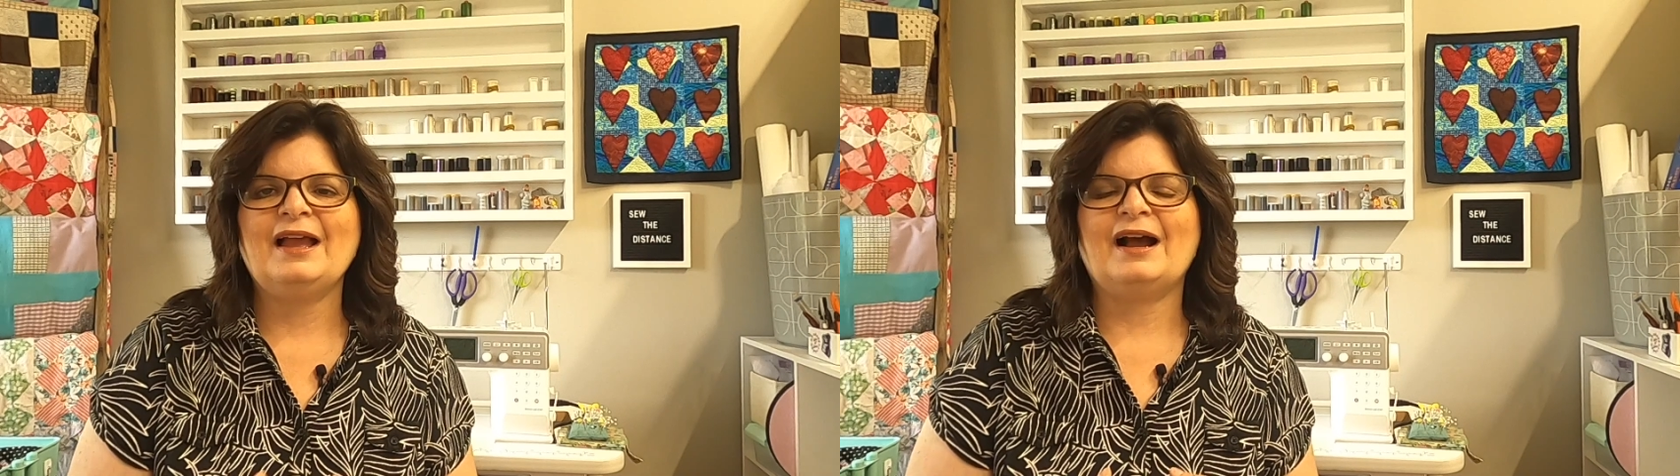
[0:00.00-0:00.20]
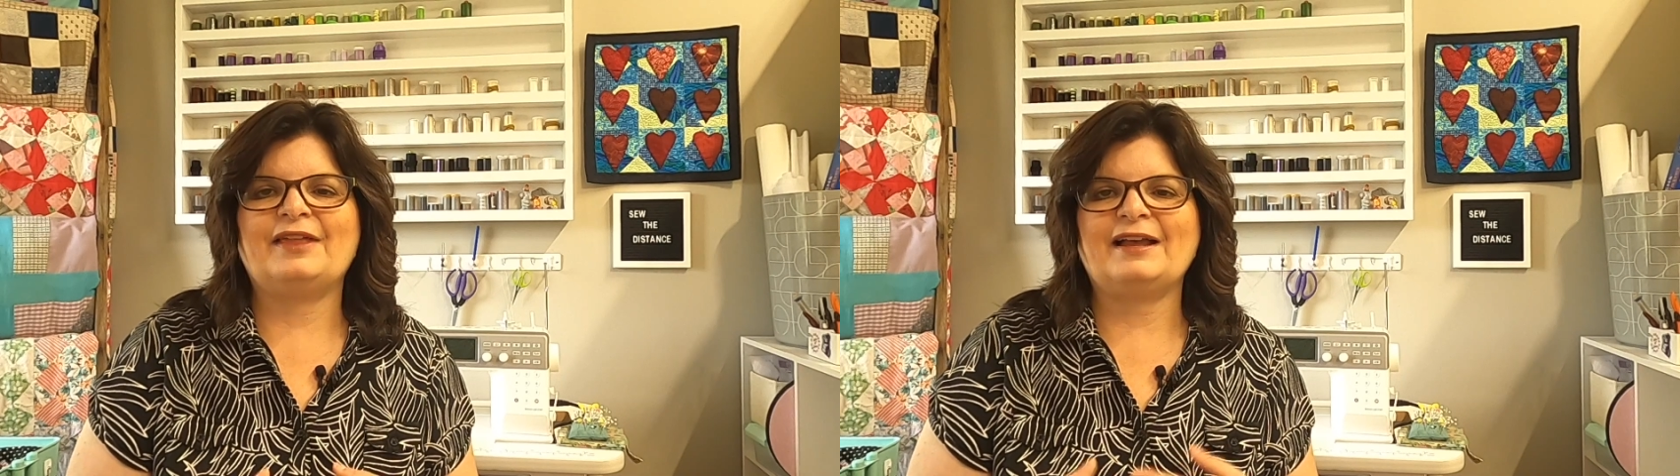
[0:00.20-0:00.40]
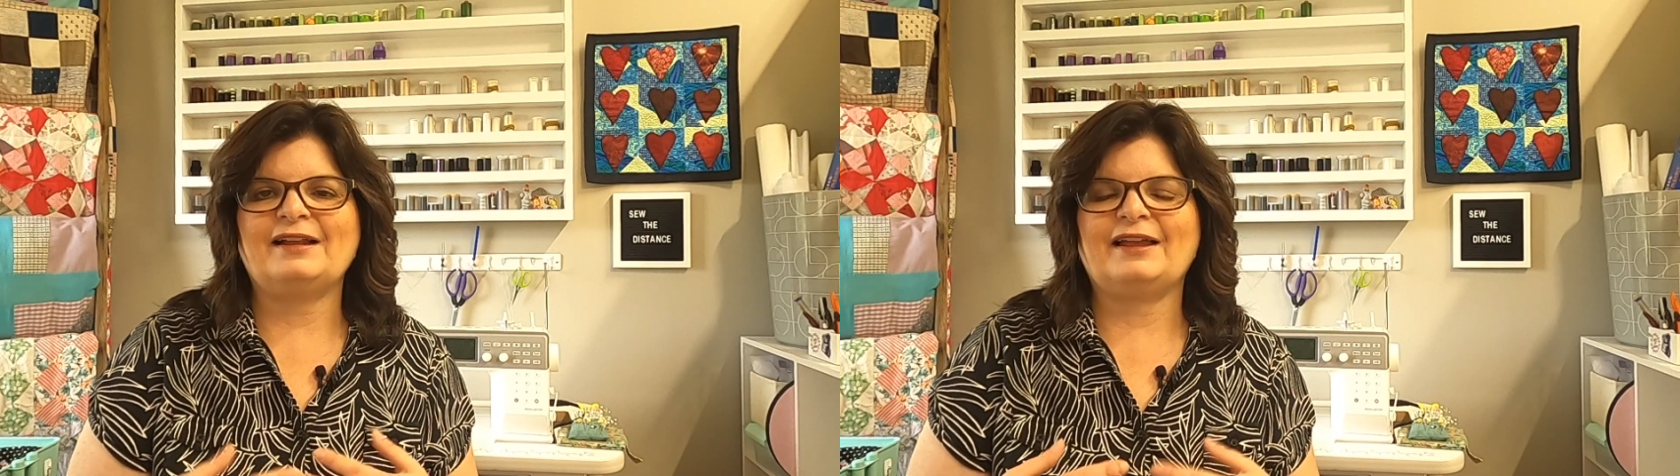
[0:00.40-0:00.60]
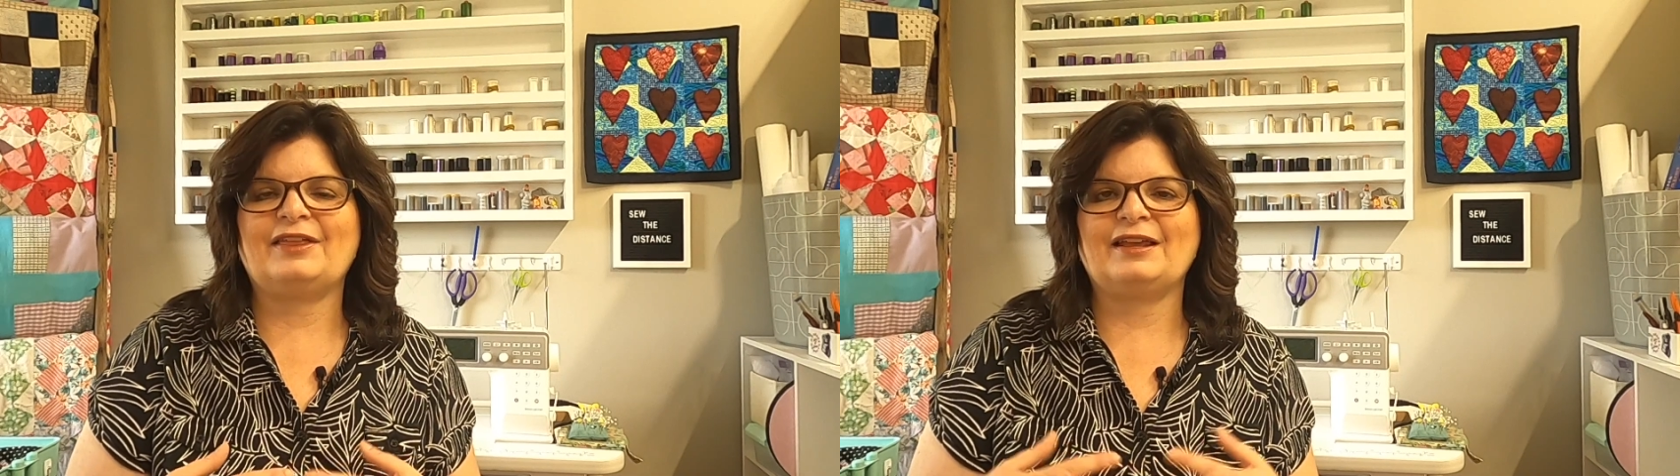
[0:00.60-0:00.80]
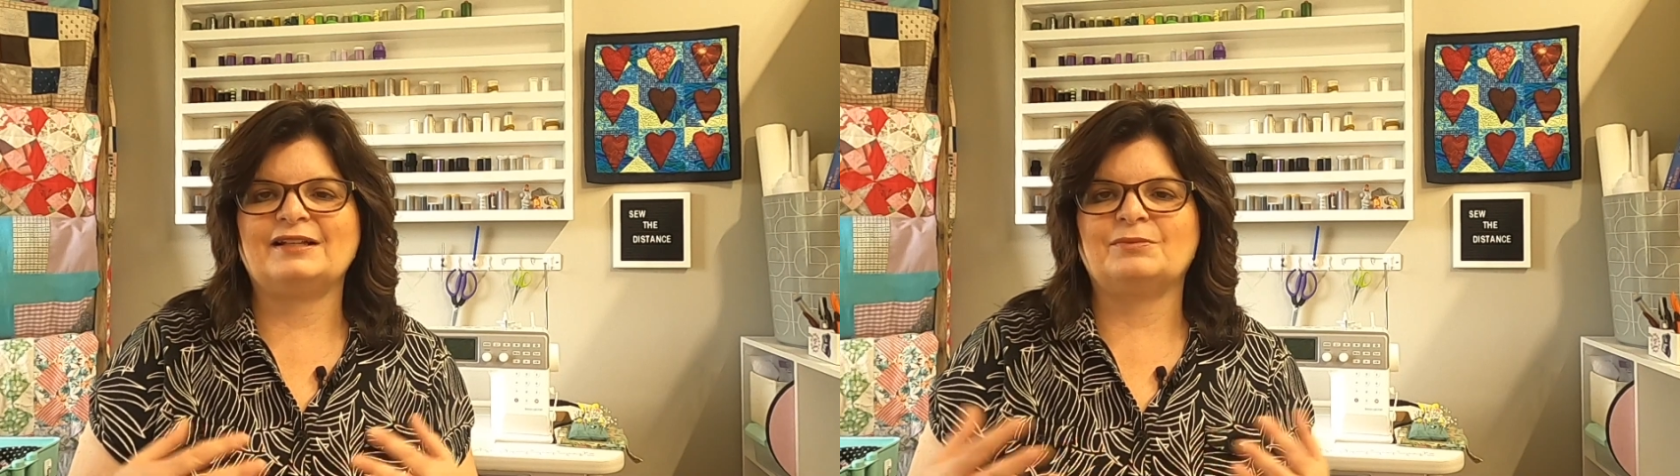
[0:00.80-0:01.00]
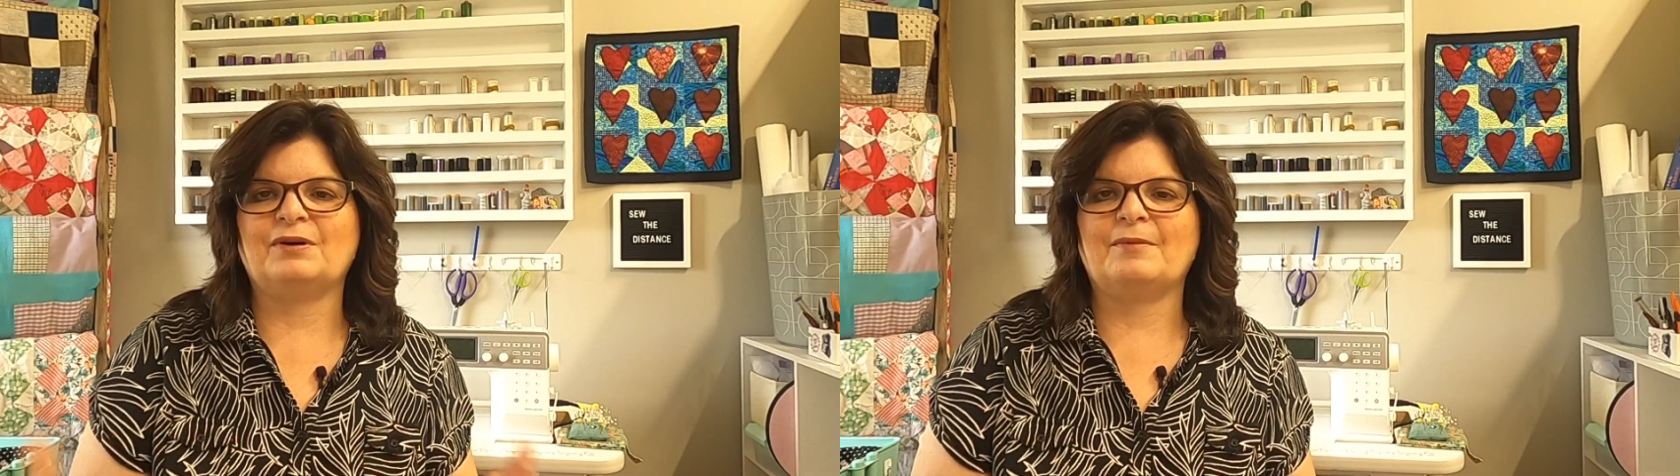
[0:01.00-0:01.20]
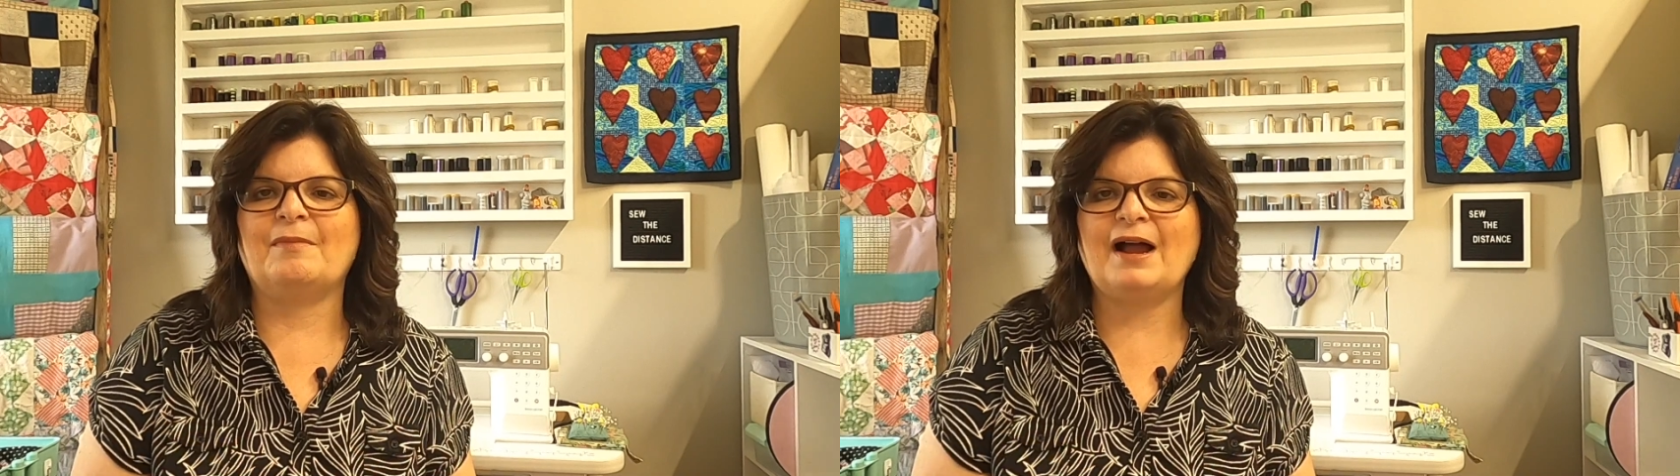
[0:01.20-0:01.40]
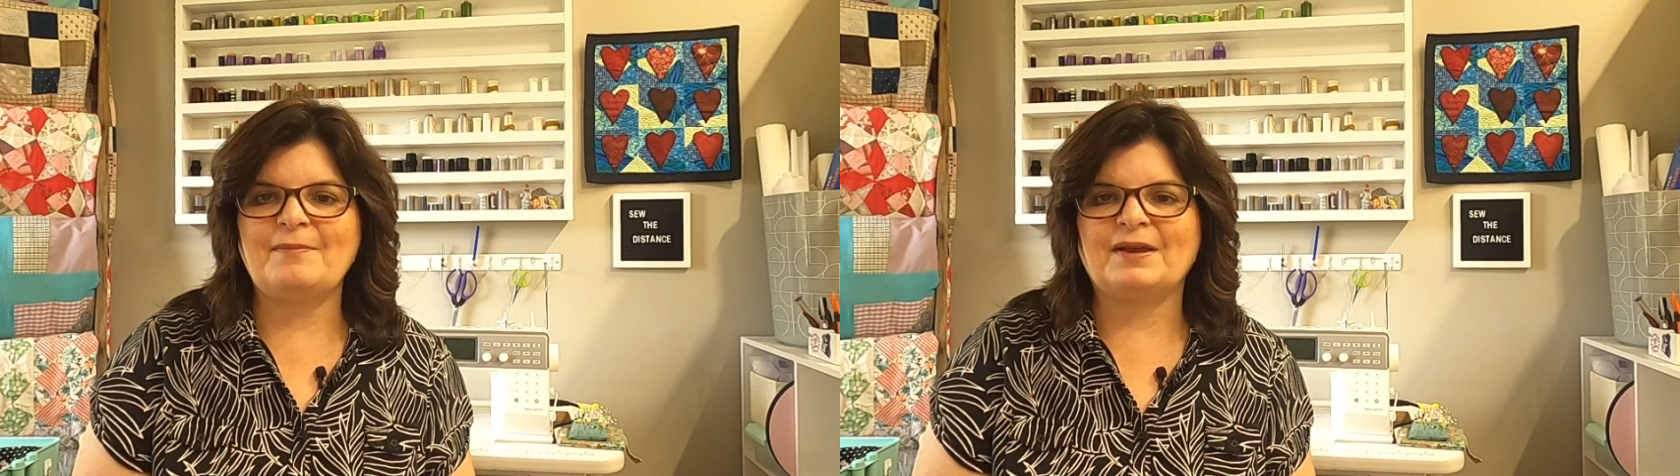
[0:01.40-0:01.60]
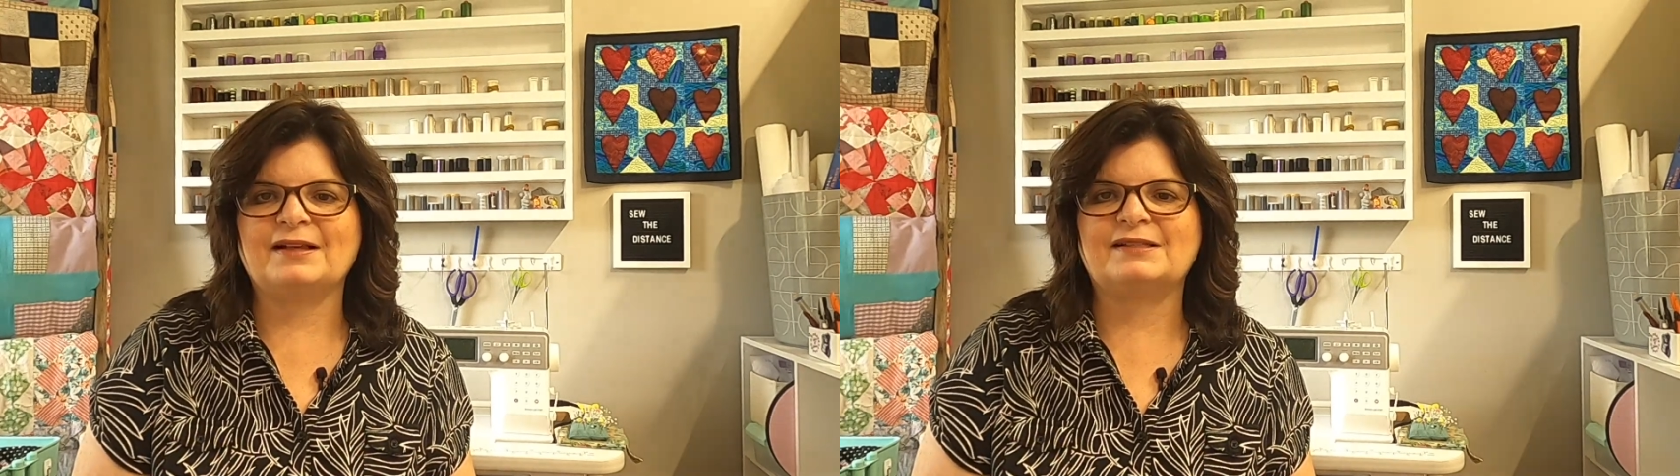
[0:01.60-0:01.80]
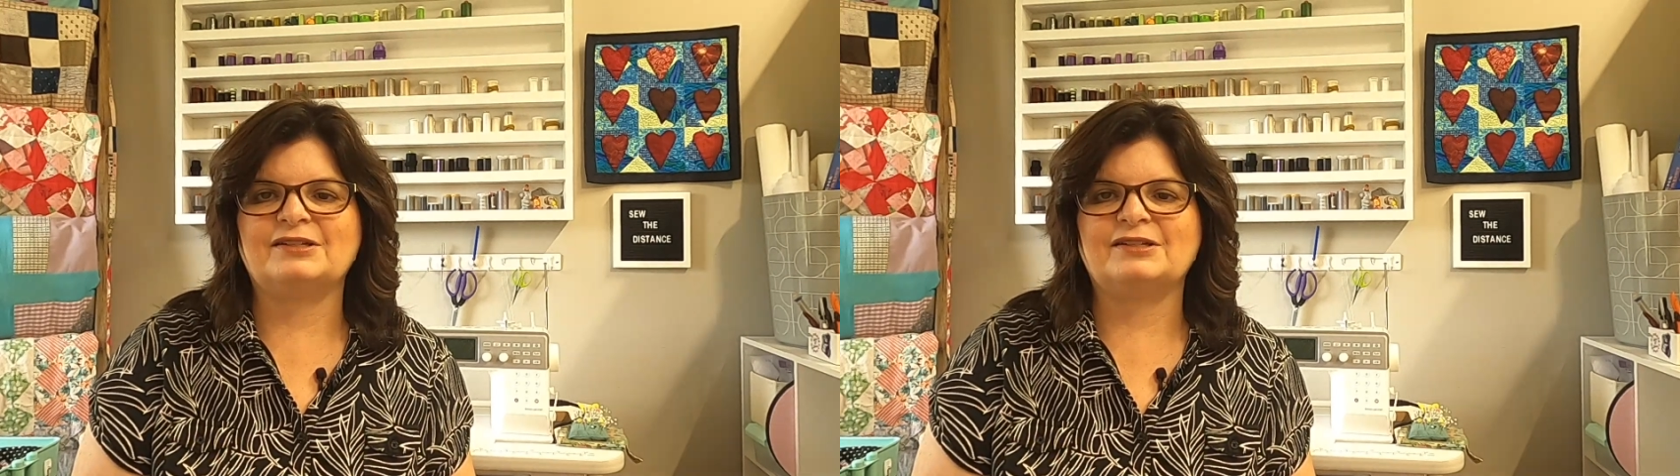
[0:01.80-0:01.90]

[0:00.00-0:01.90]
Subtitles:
That, I think, is one of my biggest